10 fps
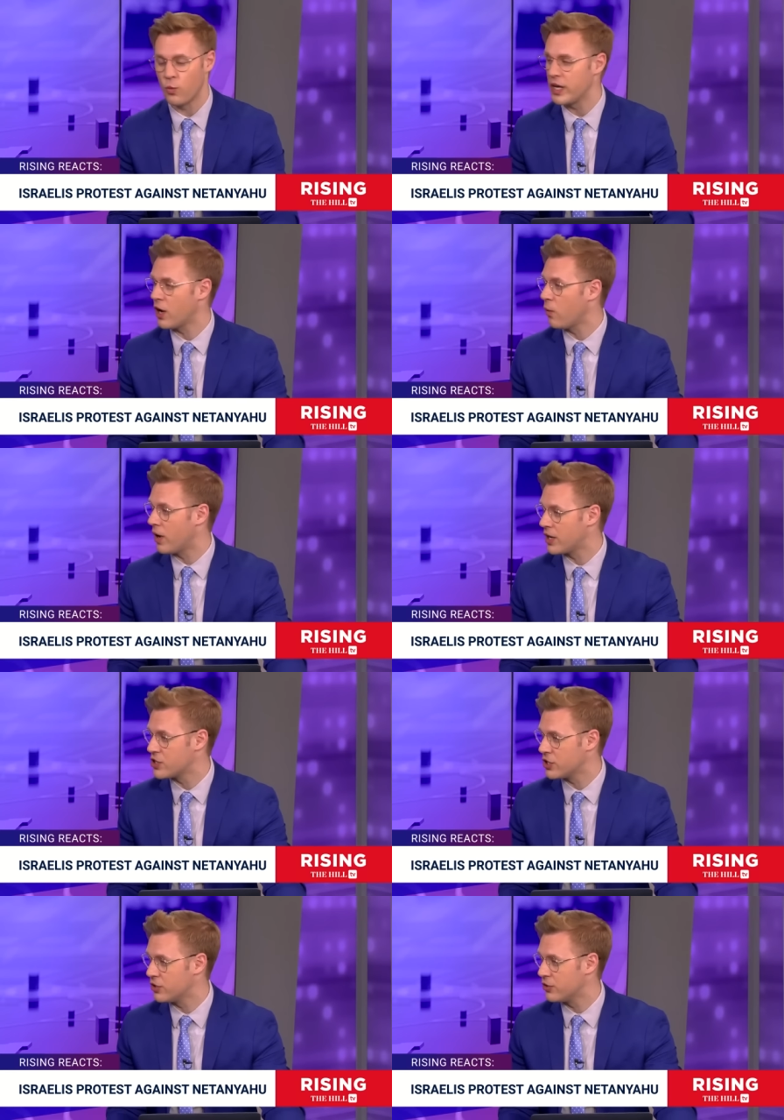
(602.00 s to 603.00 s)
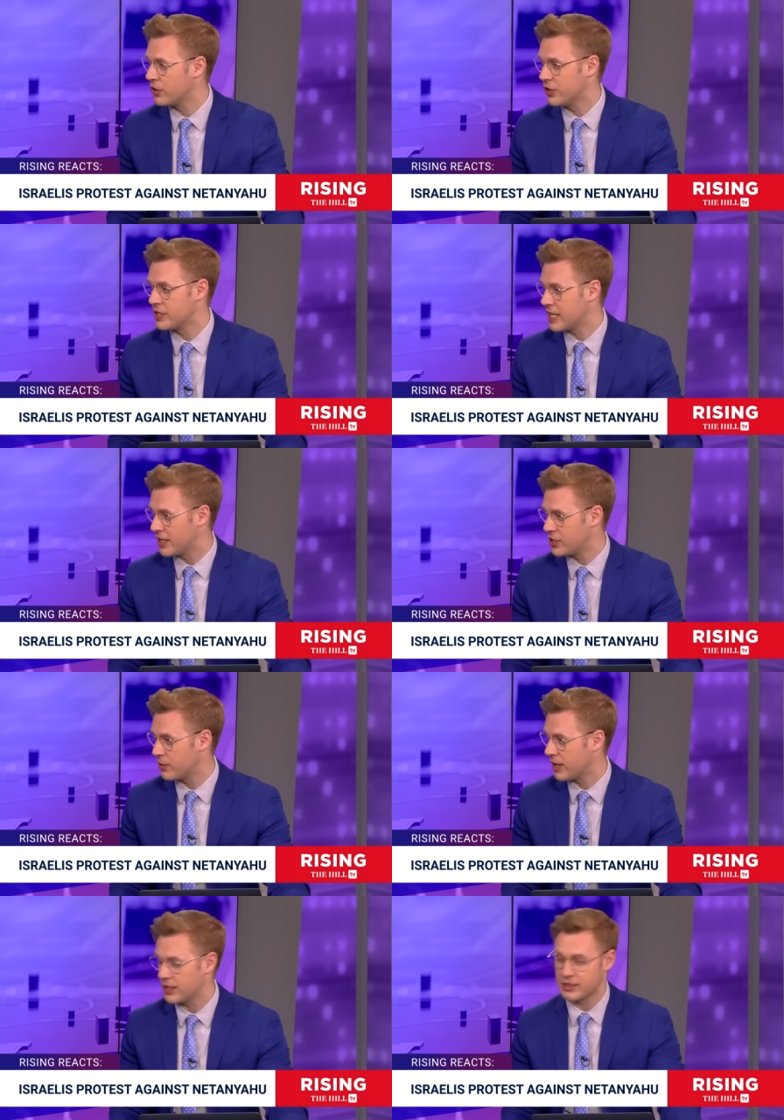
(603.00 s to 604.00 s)
we don't want you, you're dead
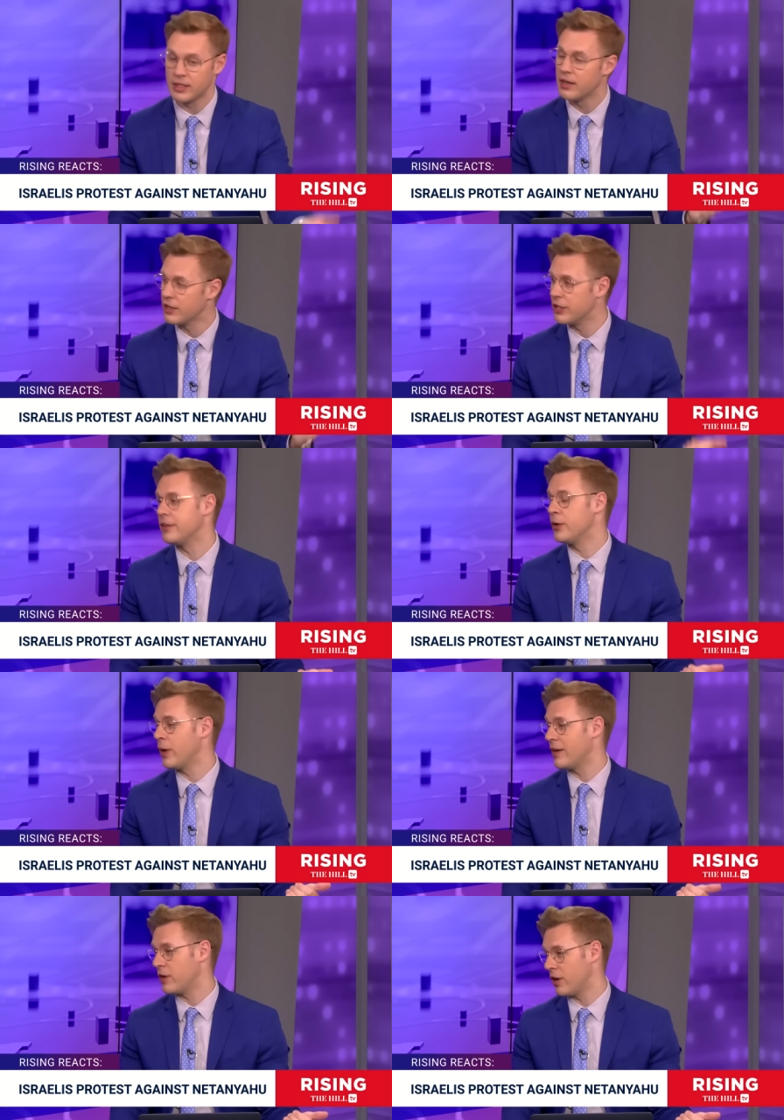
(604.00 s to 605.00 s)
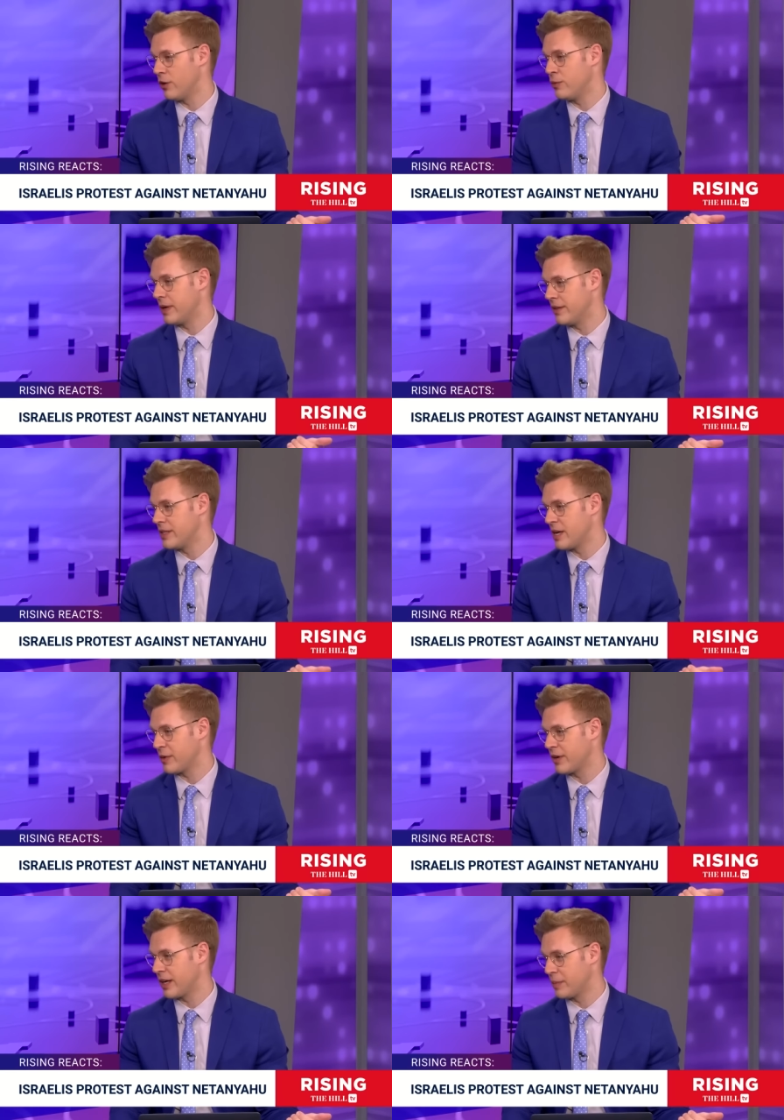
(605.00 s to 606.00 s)
to us, you have a home in the
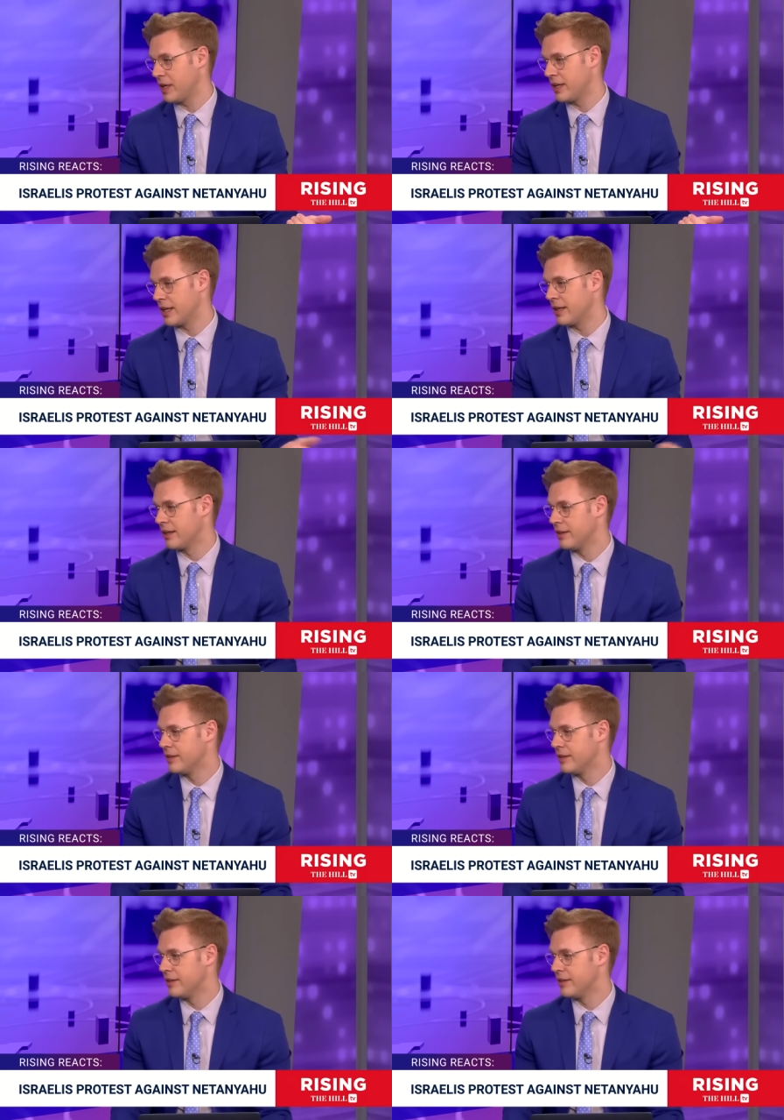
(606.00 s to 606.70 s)
Democratic Party.